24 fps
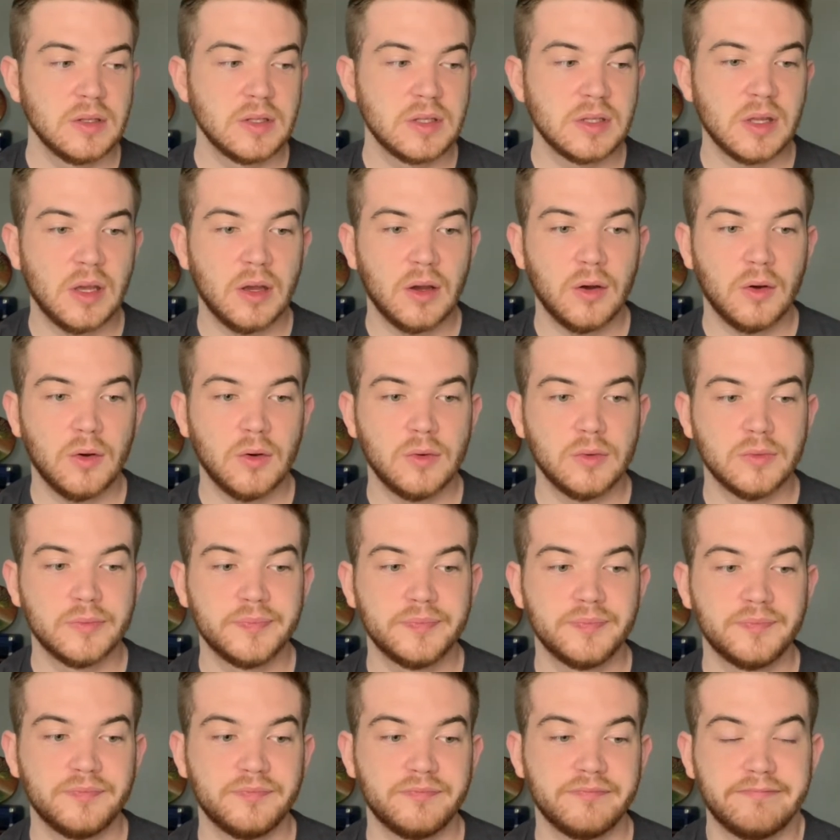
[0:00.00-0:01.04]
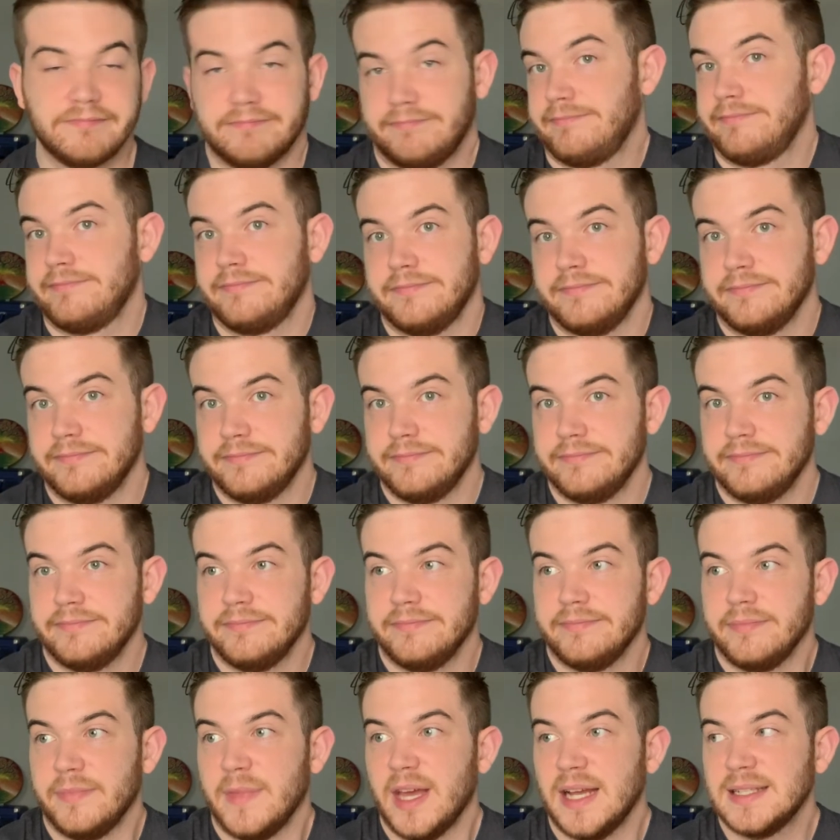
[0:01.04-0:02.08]
So
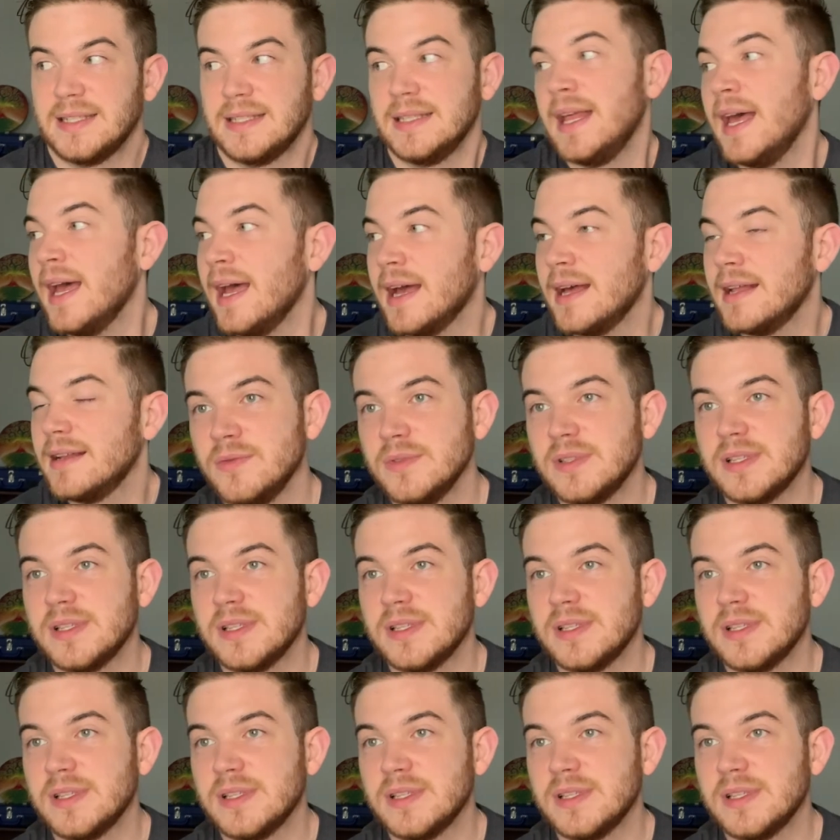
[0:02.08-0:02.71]
that's that.